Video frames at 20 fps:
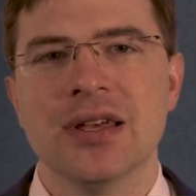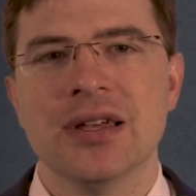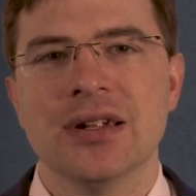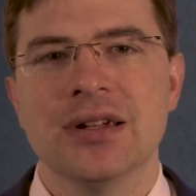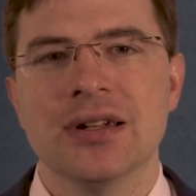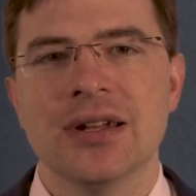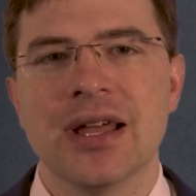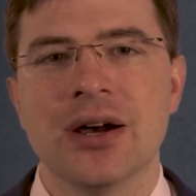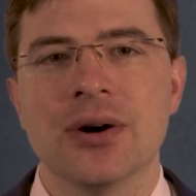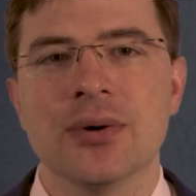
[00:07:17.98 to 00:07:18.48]

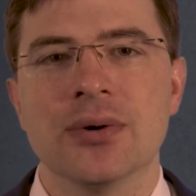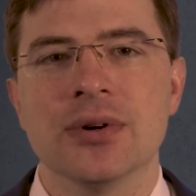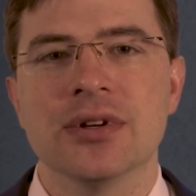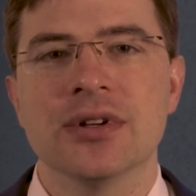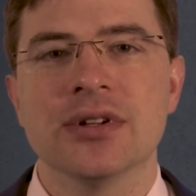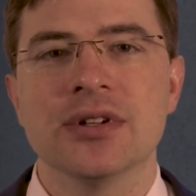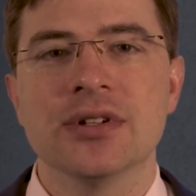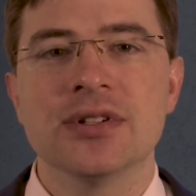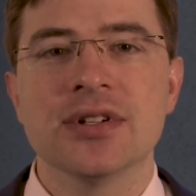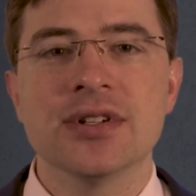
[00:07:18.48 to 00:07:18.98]
Now,
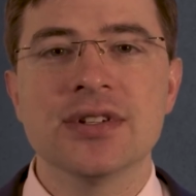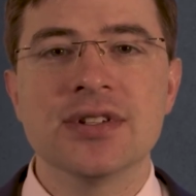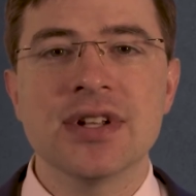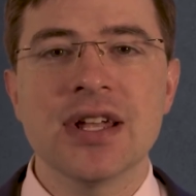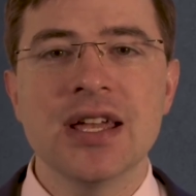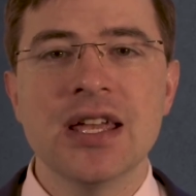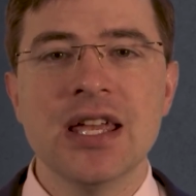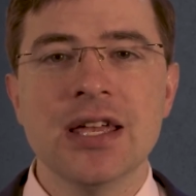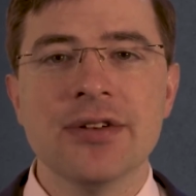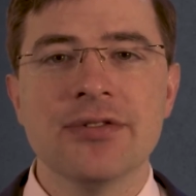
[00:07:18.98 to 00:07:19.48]
to
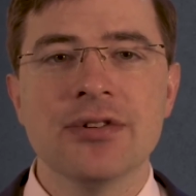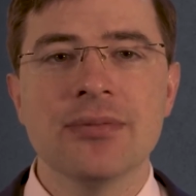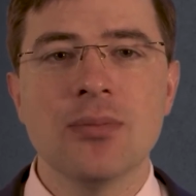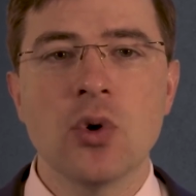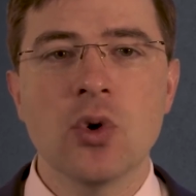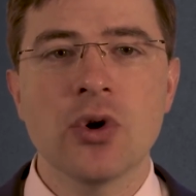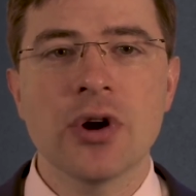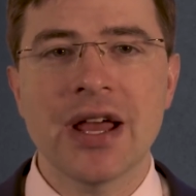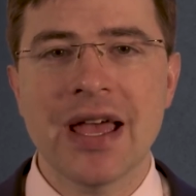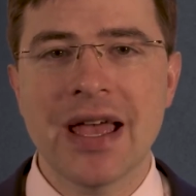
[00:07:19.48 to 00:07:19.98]
stay even
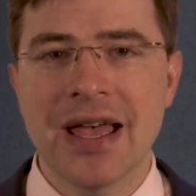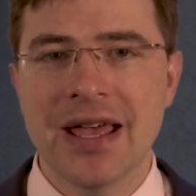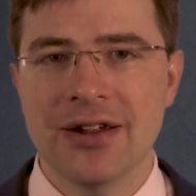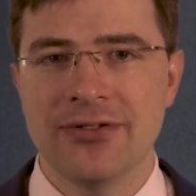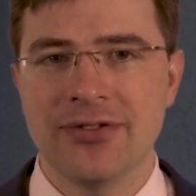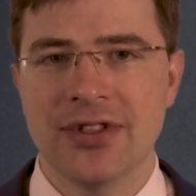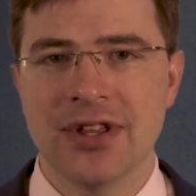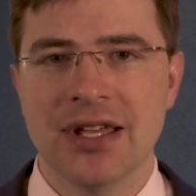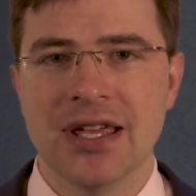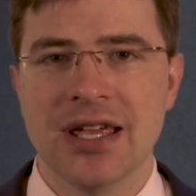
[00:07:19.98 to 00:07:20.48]
more ahead
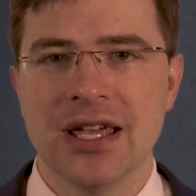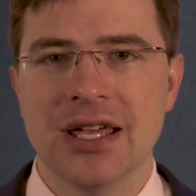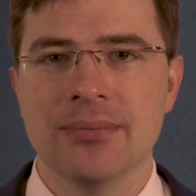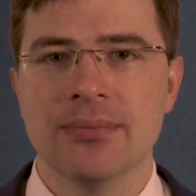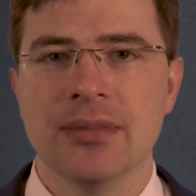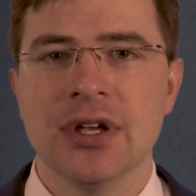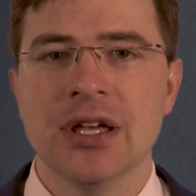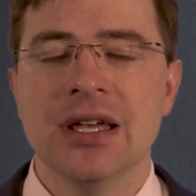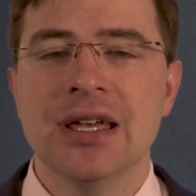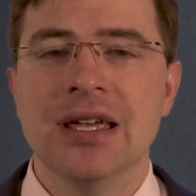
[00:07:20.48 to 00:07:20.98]
of the
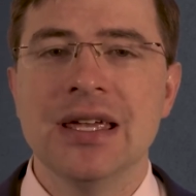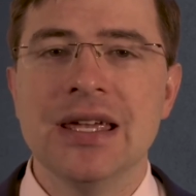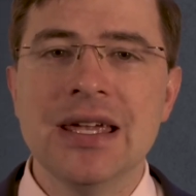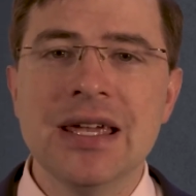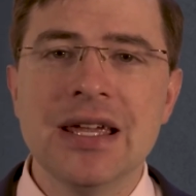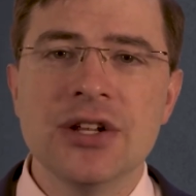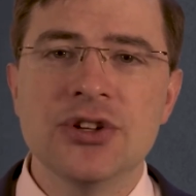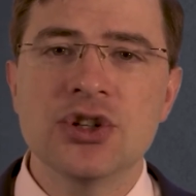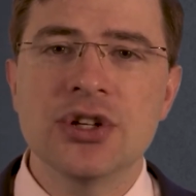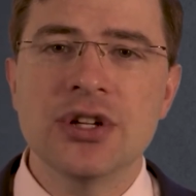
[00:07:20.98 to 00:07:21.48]
game,
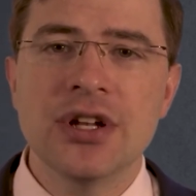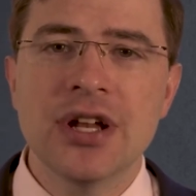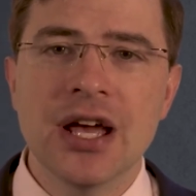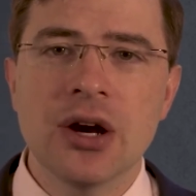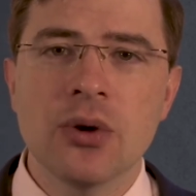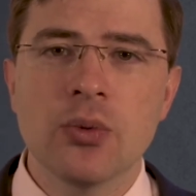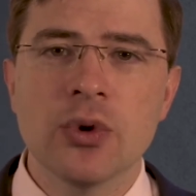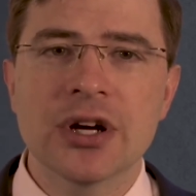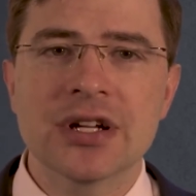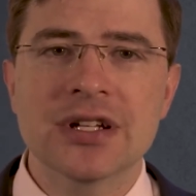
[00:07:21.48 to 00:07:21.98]
each
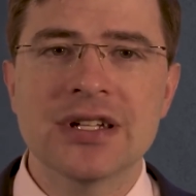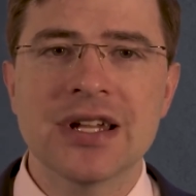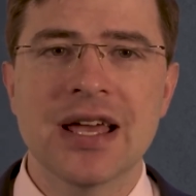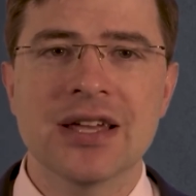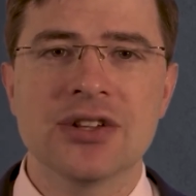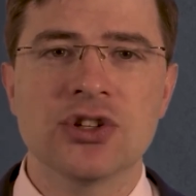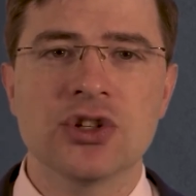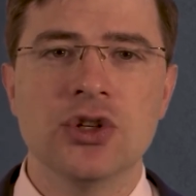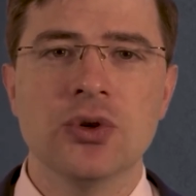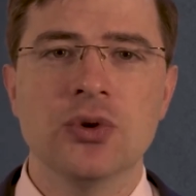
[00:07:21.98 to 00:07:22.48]
network
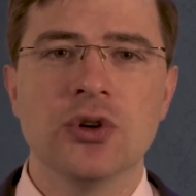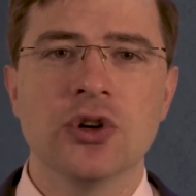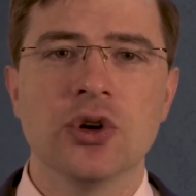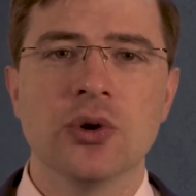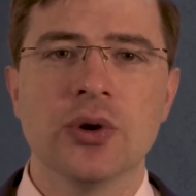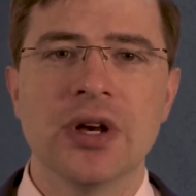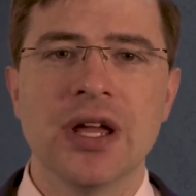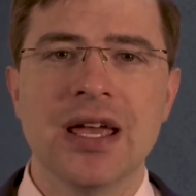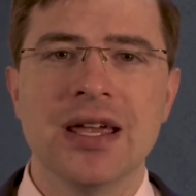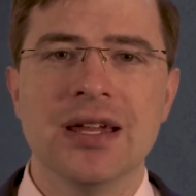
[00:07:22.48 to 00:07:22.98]
test you
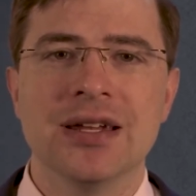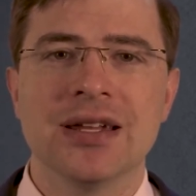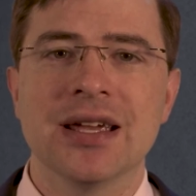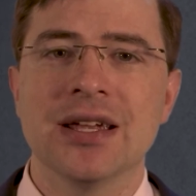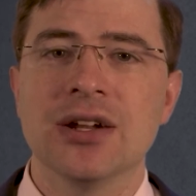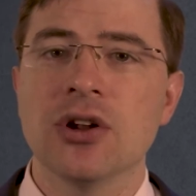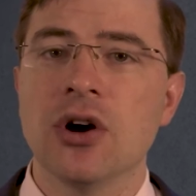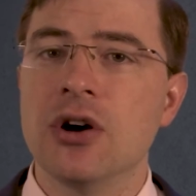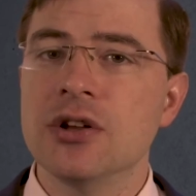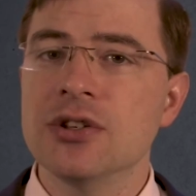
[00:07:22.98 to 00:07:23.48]
create
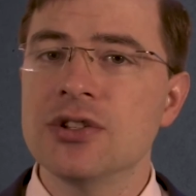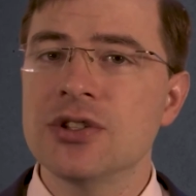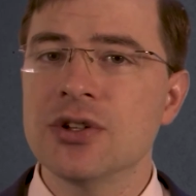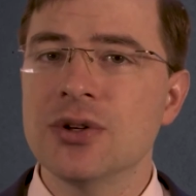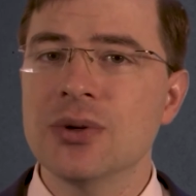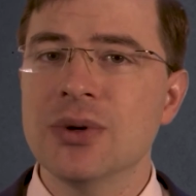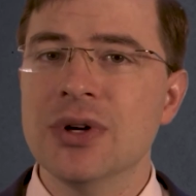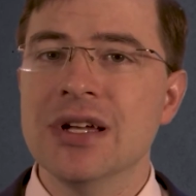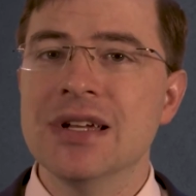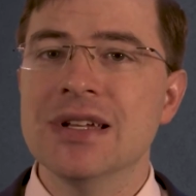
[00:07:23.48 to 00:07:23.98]
can
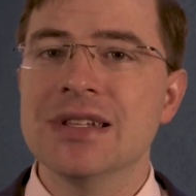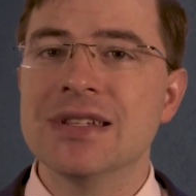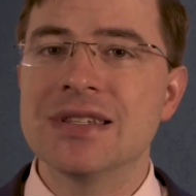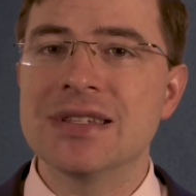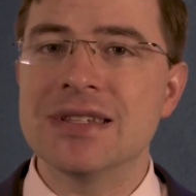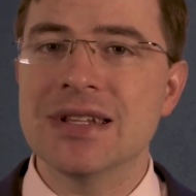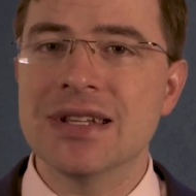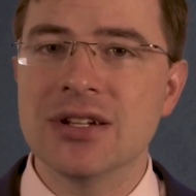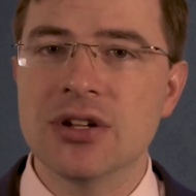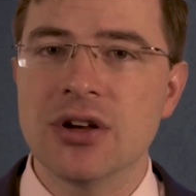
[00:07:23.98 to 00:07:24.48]
also
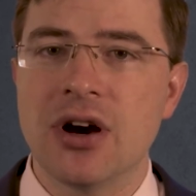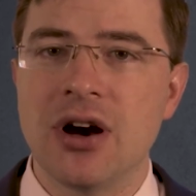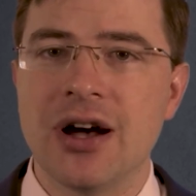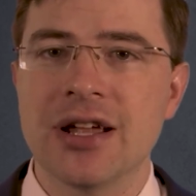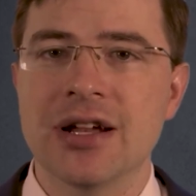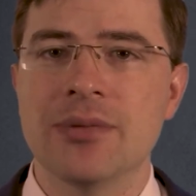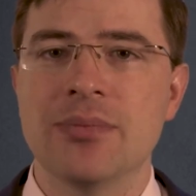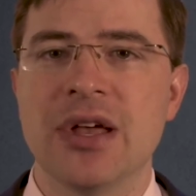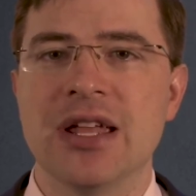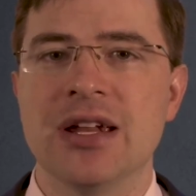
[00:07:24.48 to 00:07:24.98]
send
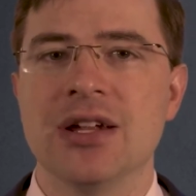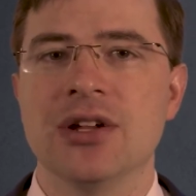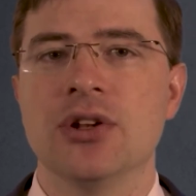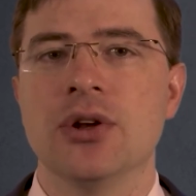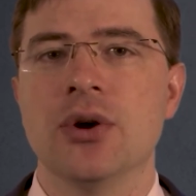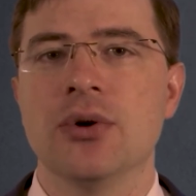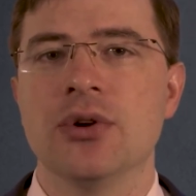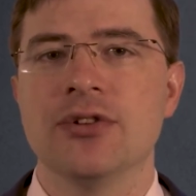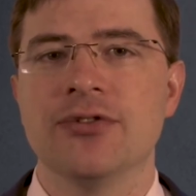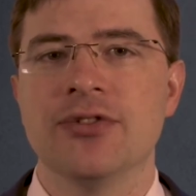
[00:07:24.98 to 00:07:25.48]
automated
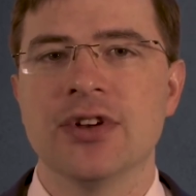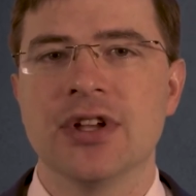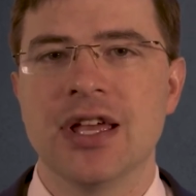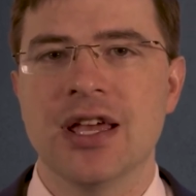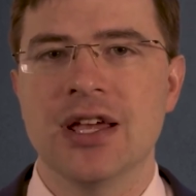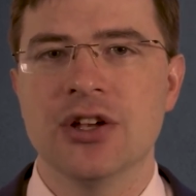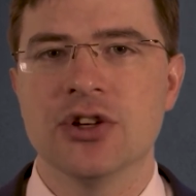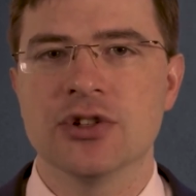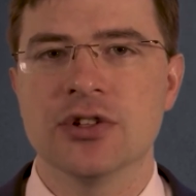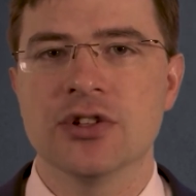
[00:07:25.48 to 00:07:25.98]

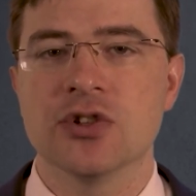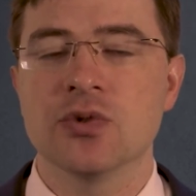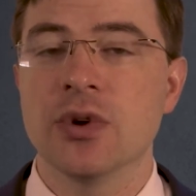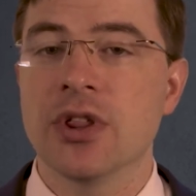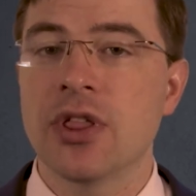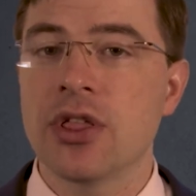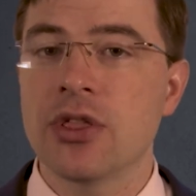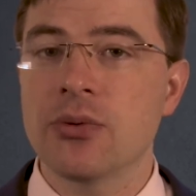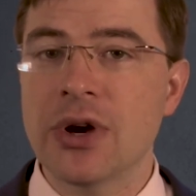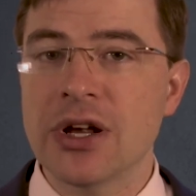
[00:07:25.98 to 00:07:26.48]
notifications
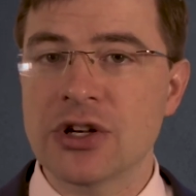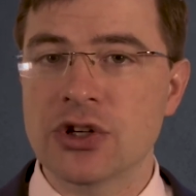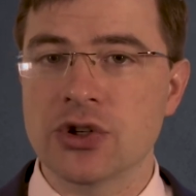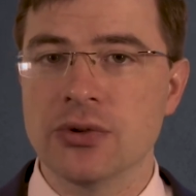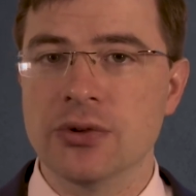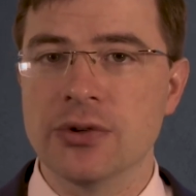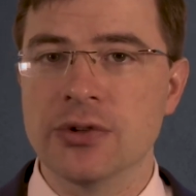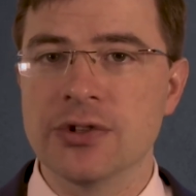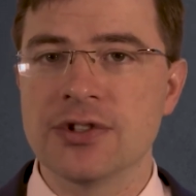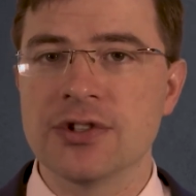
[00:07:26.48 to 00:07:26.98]
when
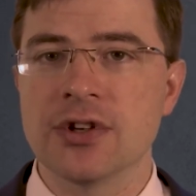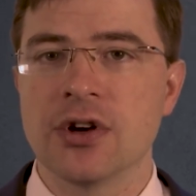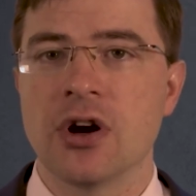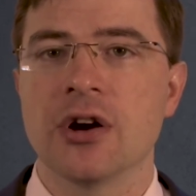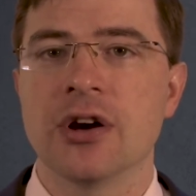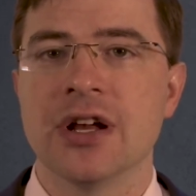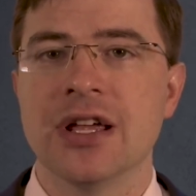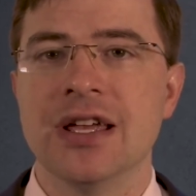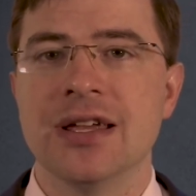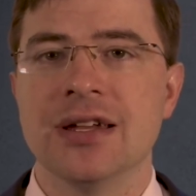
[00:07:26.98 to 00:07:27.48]
thresholds
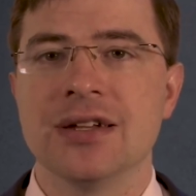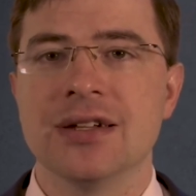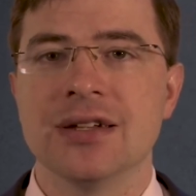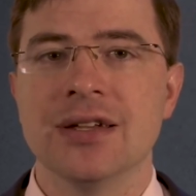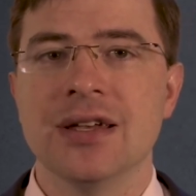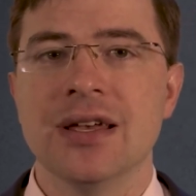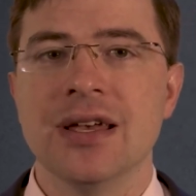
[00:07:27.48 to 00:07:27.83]
are hit.